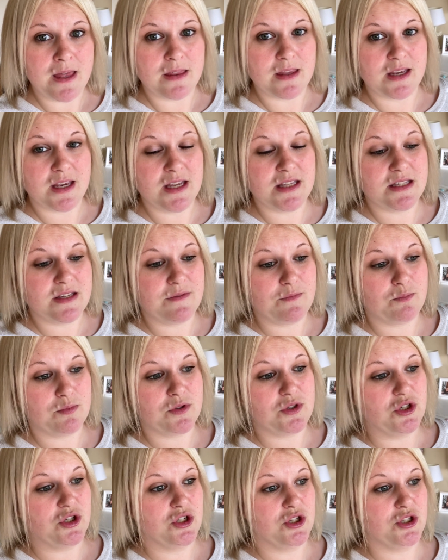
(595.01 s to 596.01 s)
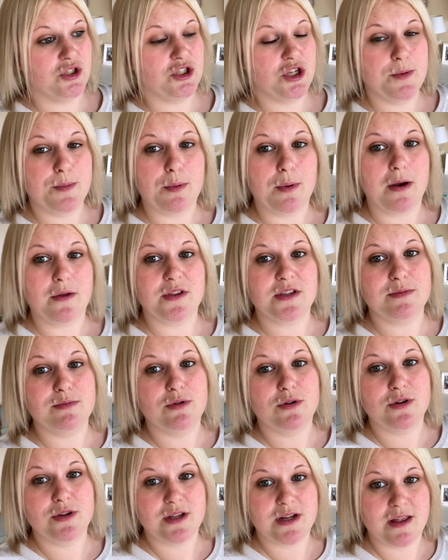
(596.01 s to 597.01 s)
The kids have done super well this
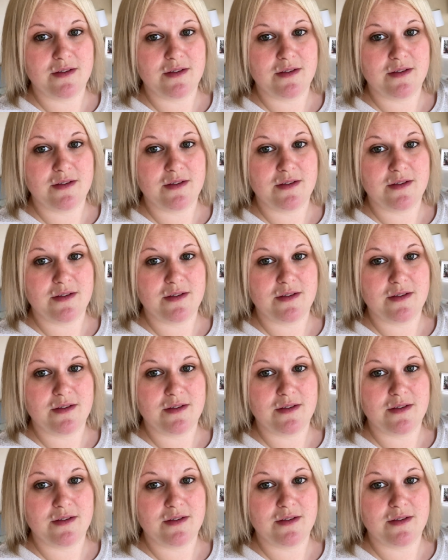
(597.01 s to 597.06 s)
morning.